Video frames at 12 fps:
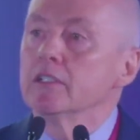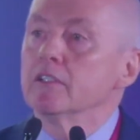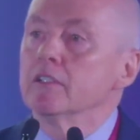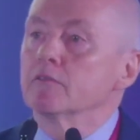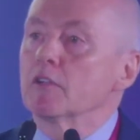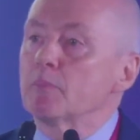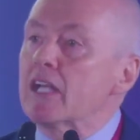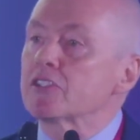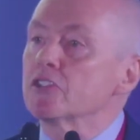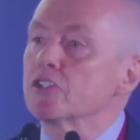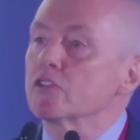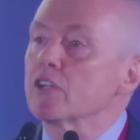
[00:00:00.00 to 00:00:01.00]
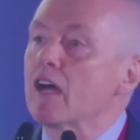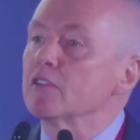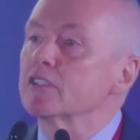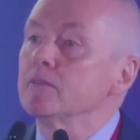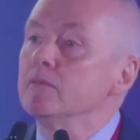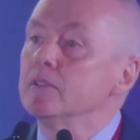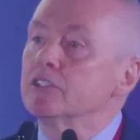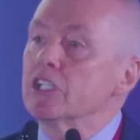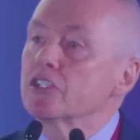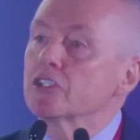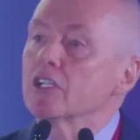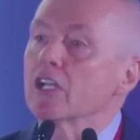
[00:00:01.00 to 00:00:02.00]
For passenger travel,
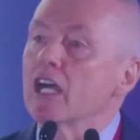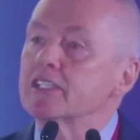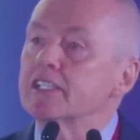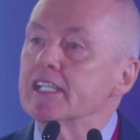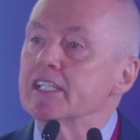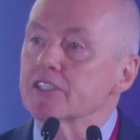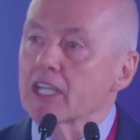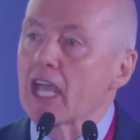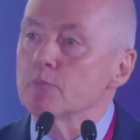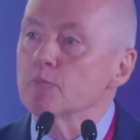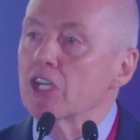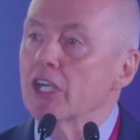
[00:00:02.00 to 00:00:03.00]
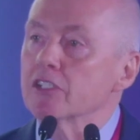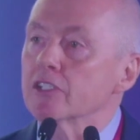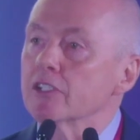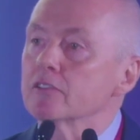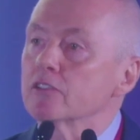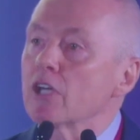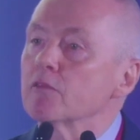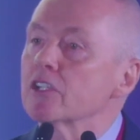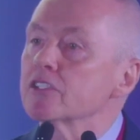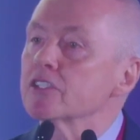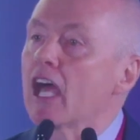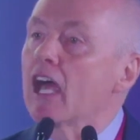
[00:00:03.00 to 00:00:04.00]
digital ID is a game changer.
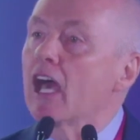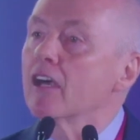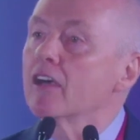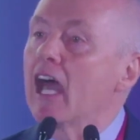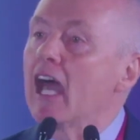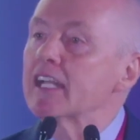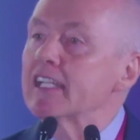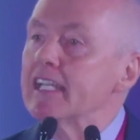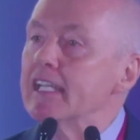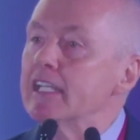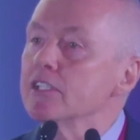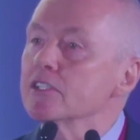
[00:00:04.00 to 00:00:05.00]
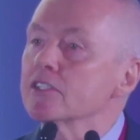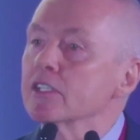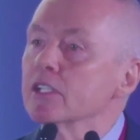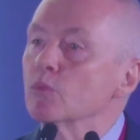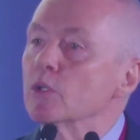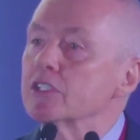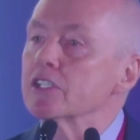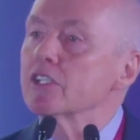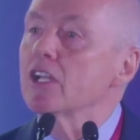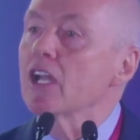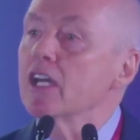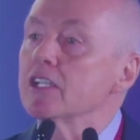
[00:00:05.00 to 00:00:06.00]
Travelers are at ease with
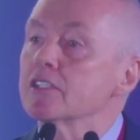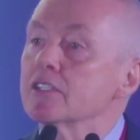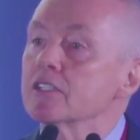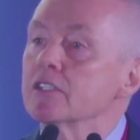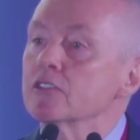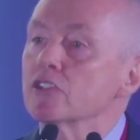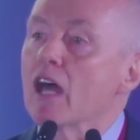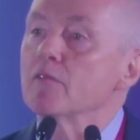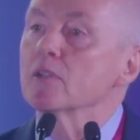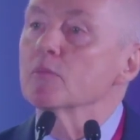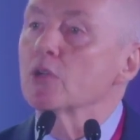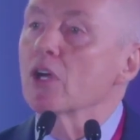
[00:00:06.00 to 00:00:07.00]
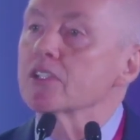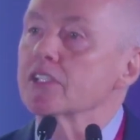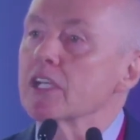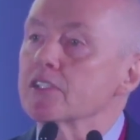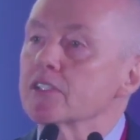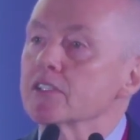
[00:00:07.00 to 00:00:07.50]
digitalized travel processes,